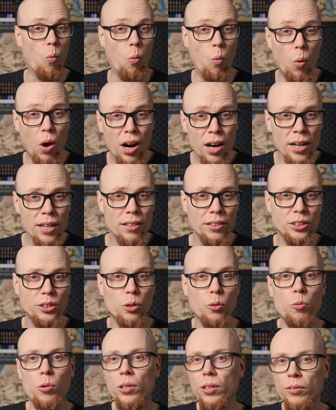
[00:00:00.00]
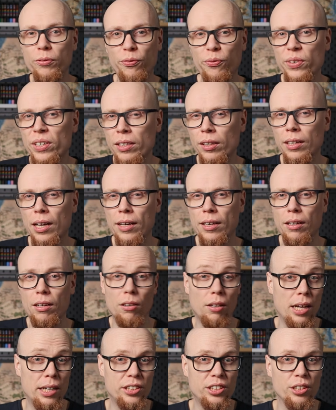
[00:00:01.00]
Why does your world feel like a
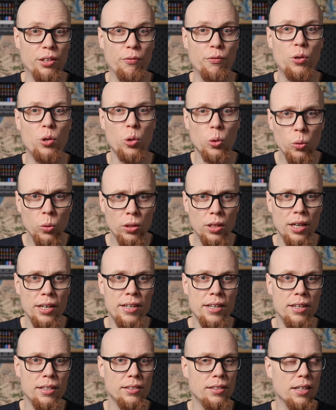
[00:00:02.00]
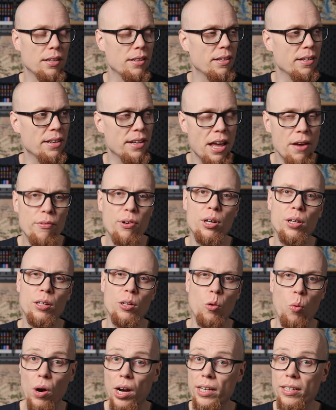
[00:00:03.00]
collection of cool ideas that never
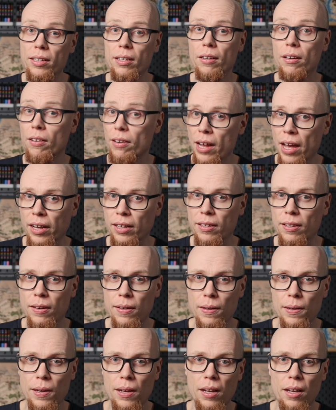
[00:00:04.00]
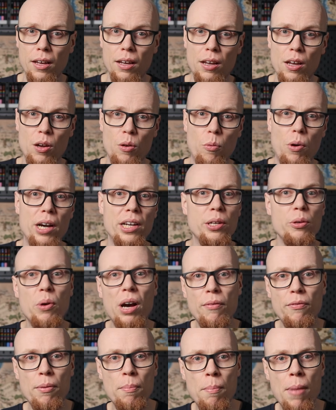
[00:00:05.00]
quite connect? Why do you
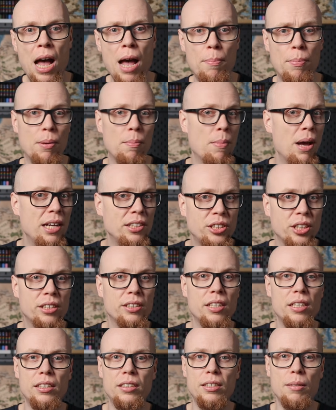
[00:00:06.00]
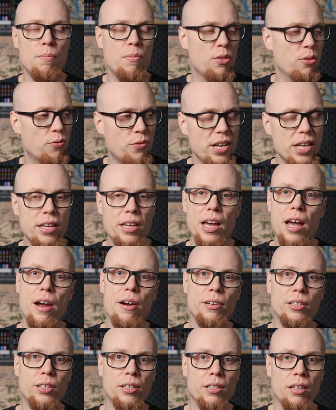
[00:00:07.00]
have a map, a magic system, 3
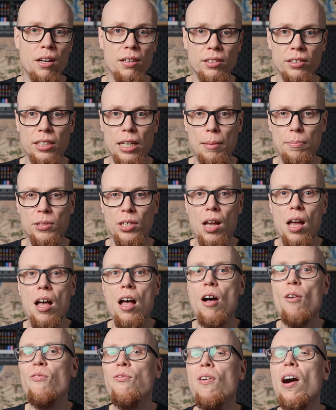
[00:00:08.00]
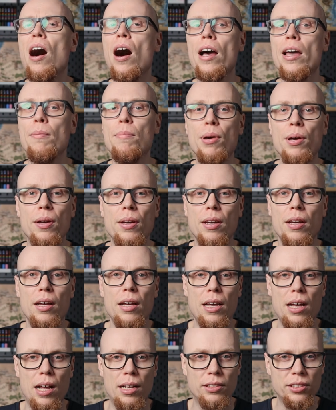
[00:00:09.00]
character concepts, a vibe,
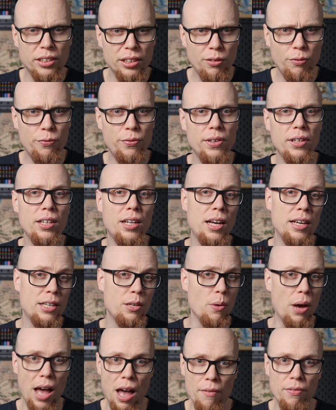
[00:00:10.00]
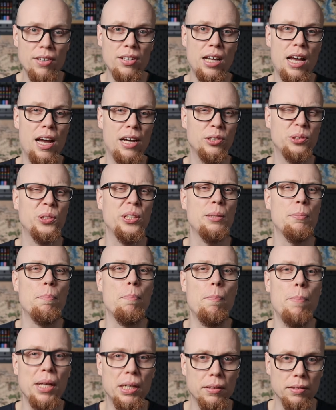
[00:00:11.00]
and still feel like you haven't actually
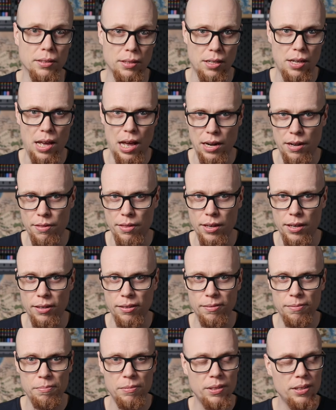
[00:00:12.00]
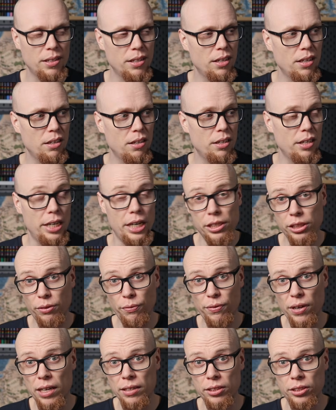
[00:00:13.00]
built anything? Here's a
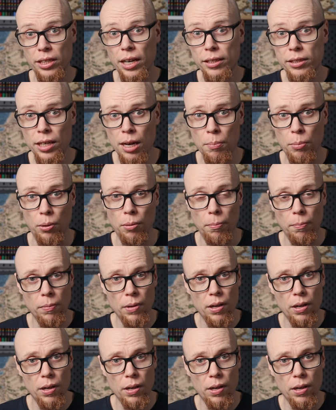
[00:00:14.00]
fantasy example.